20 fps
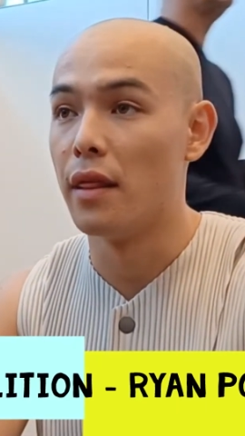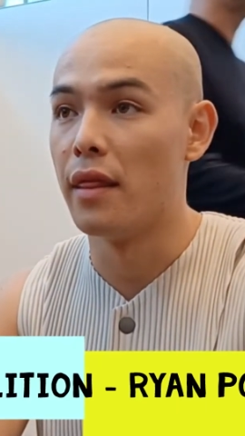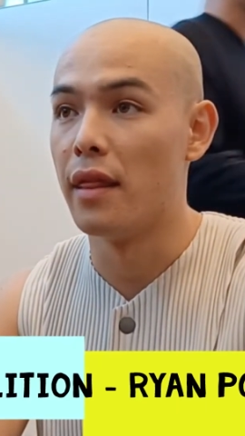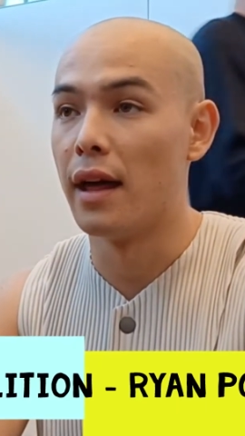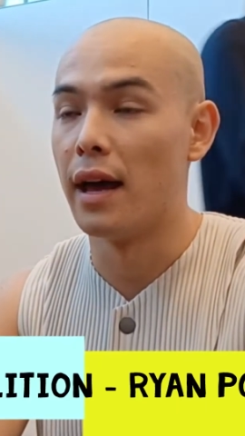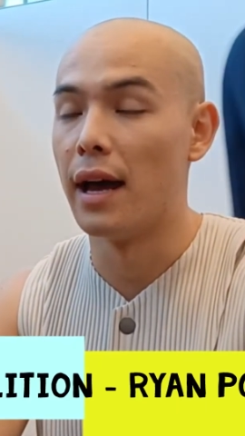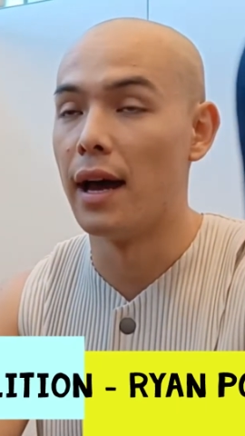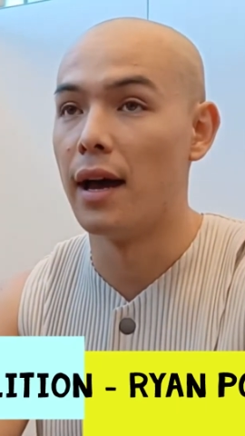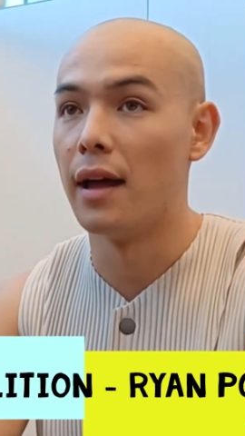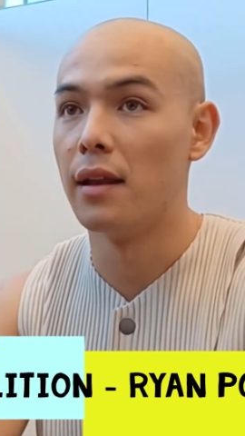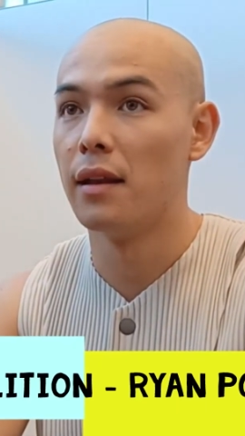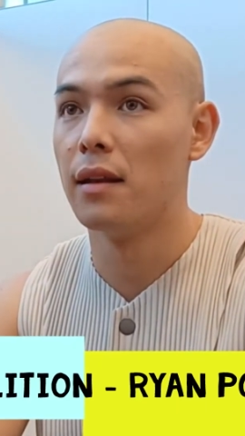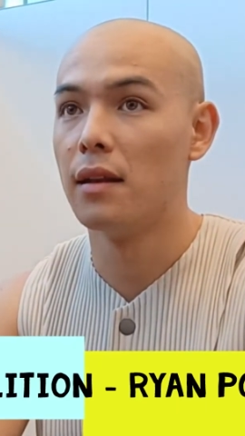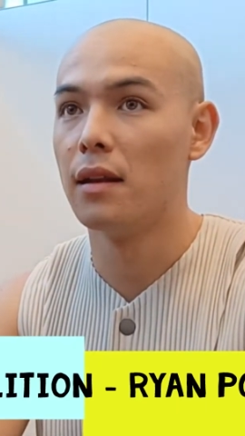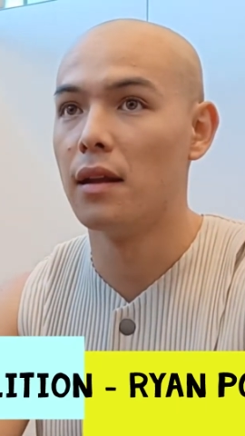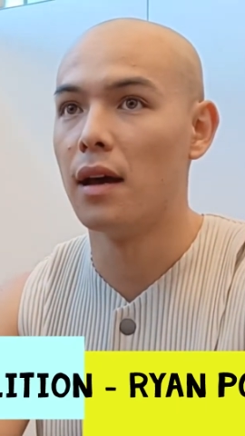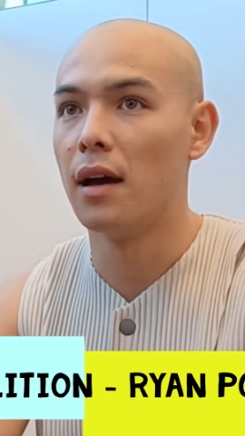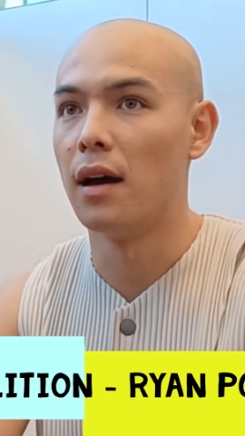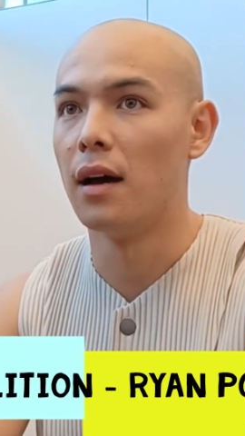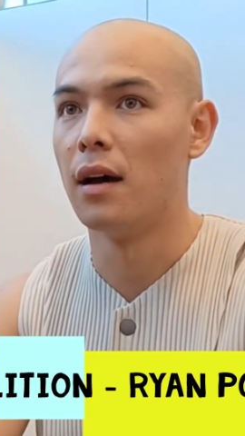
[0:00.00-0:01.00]
that
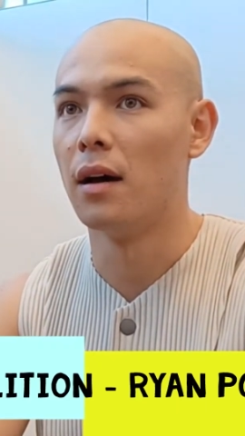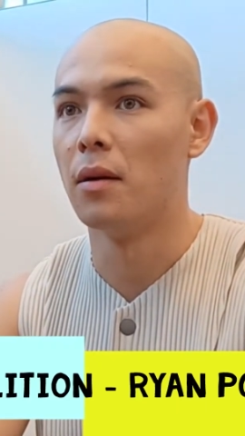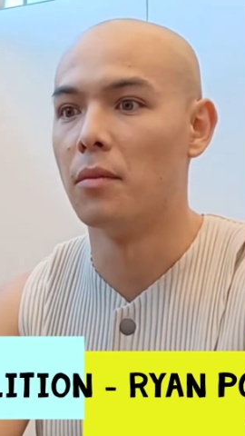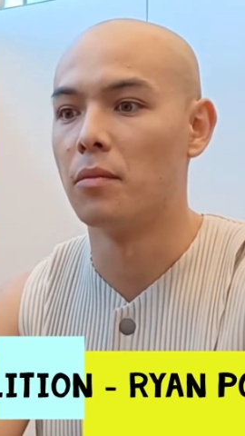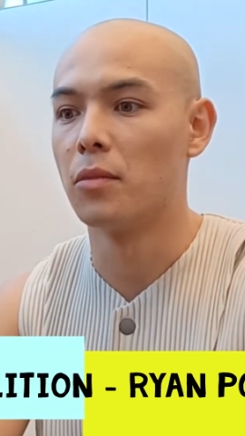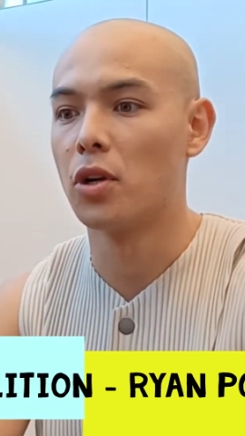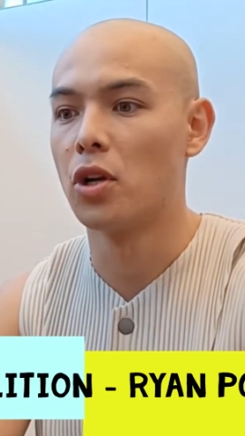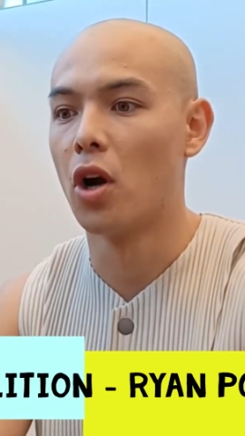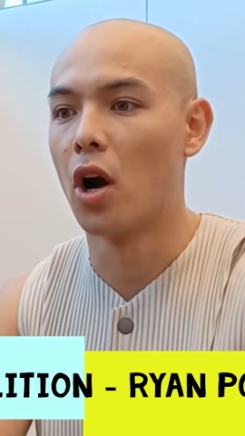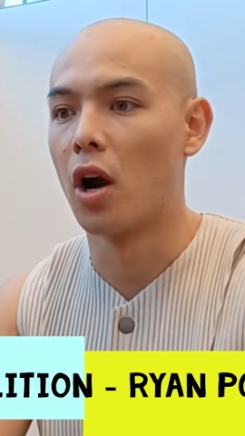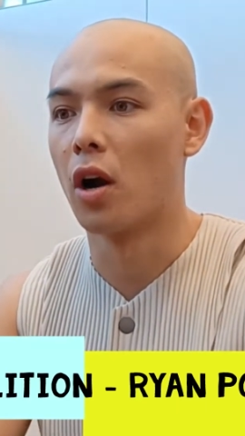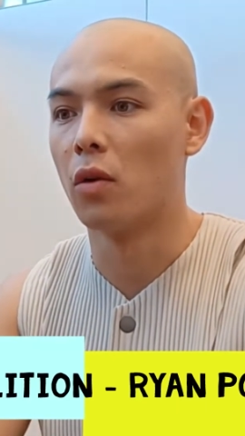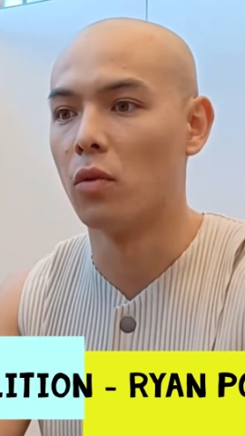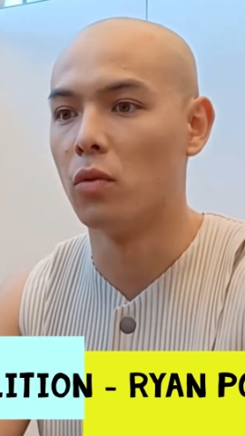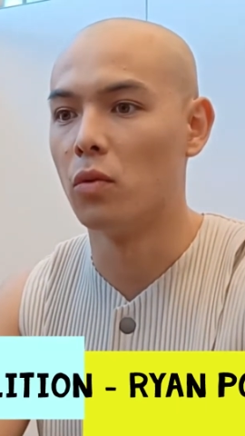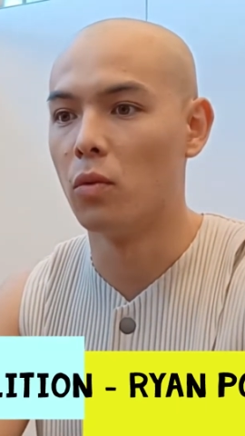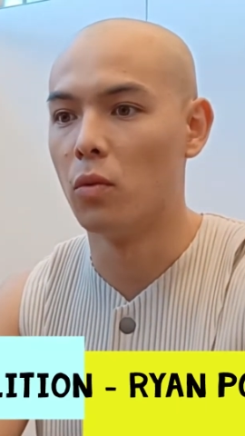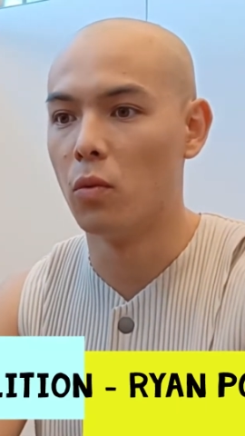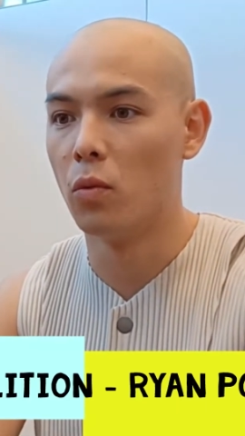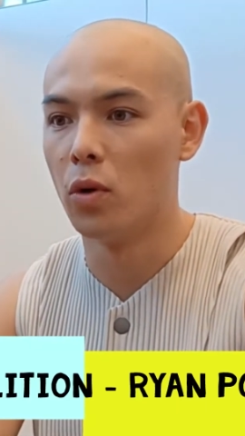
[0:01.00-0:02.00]
um, Gar
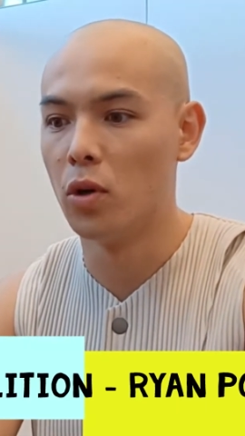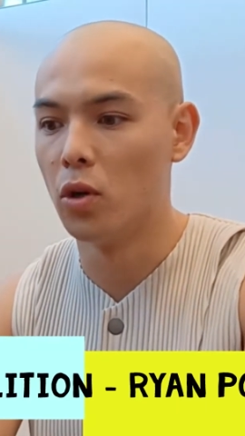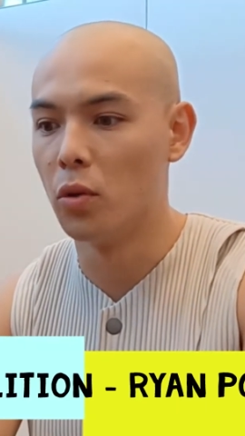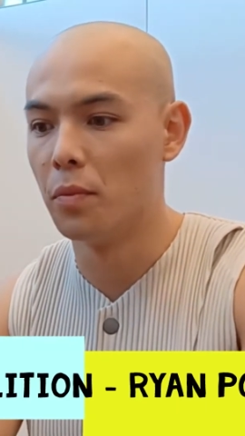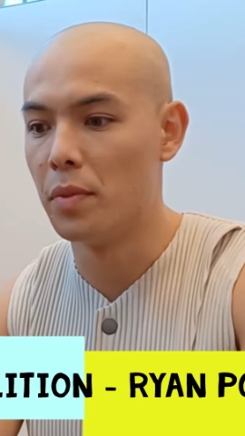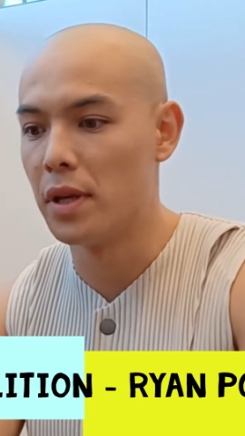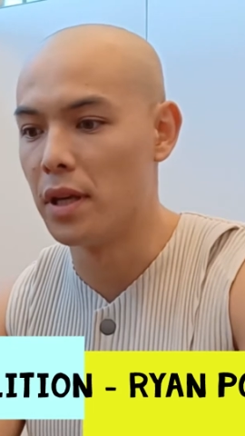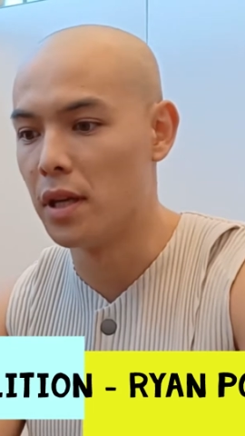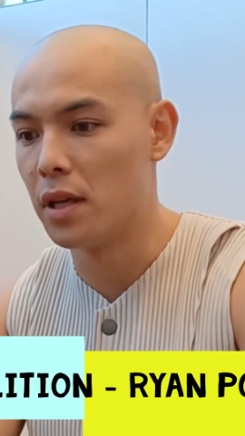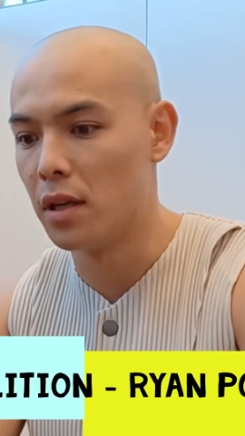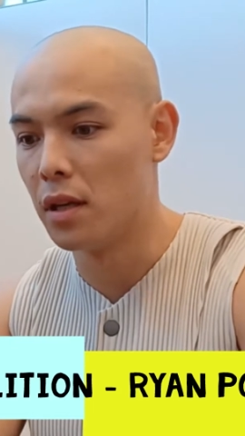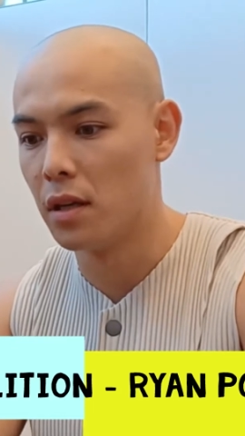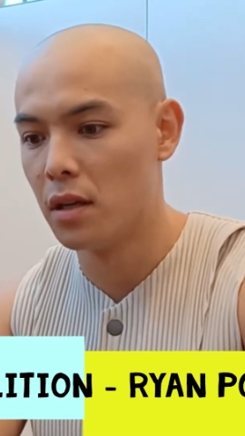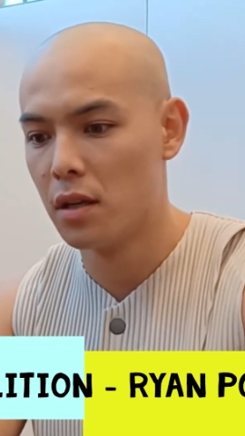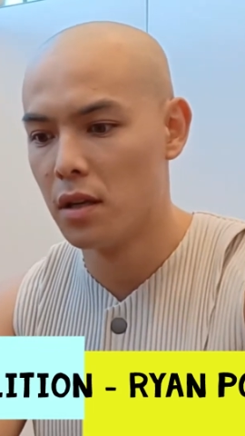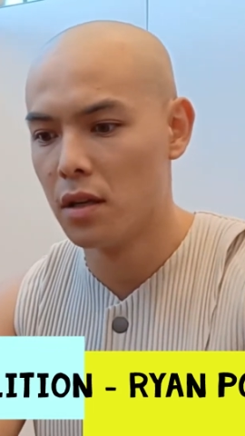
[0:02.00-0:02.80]
will be